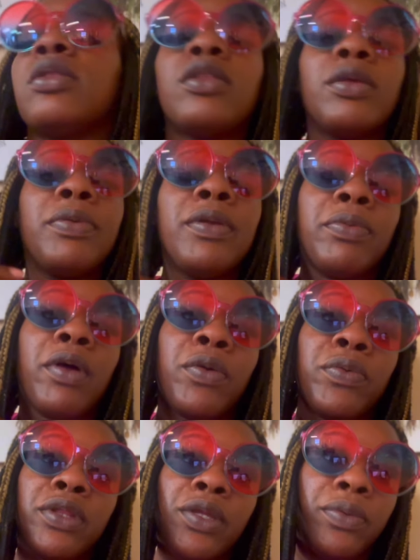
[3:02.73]
the people I
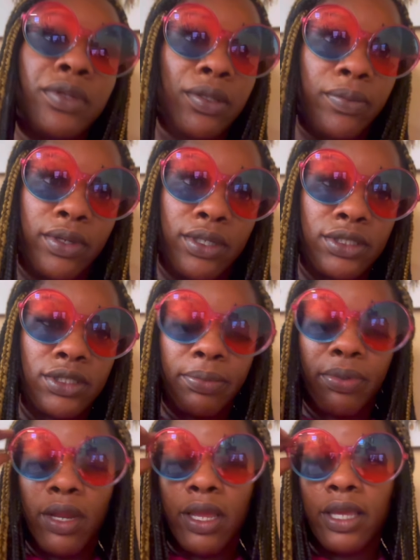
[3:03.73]
really, really want to
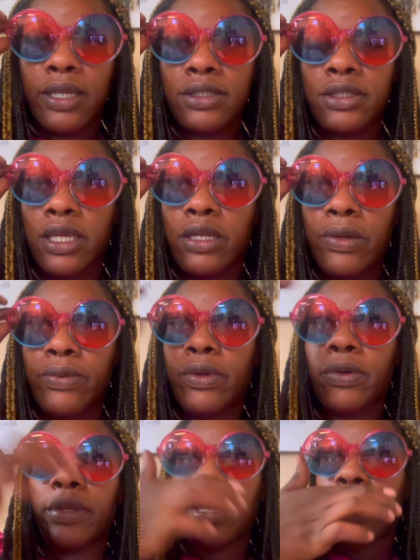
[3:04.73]
surprise, they don't
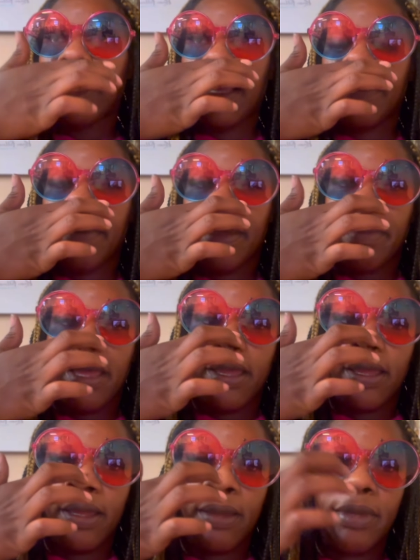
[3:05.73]
know yet. Like my
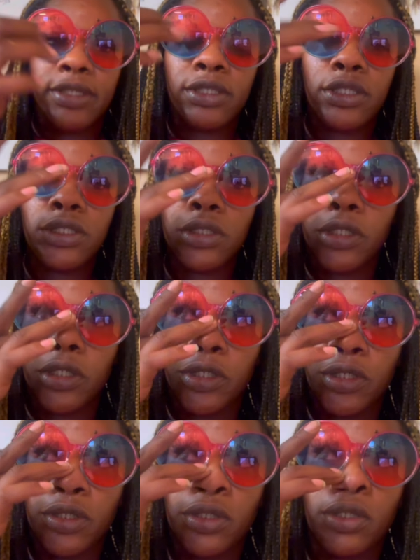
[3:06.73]
mom, my
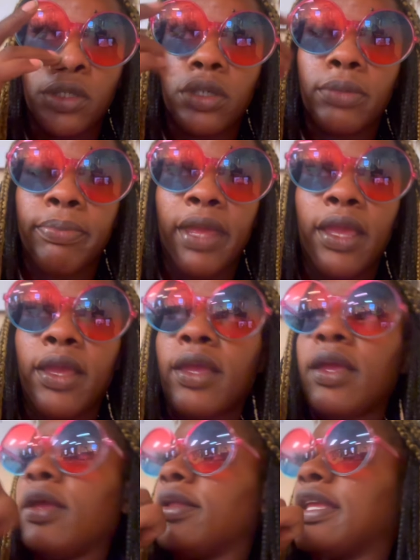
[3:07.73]
sister, Bae,
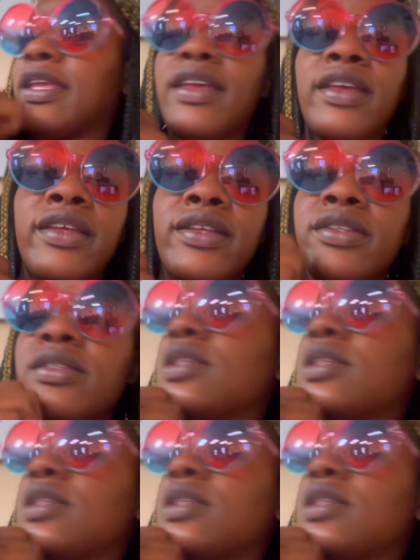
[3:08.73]
the kids.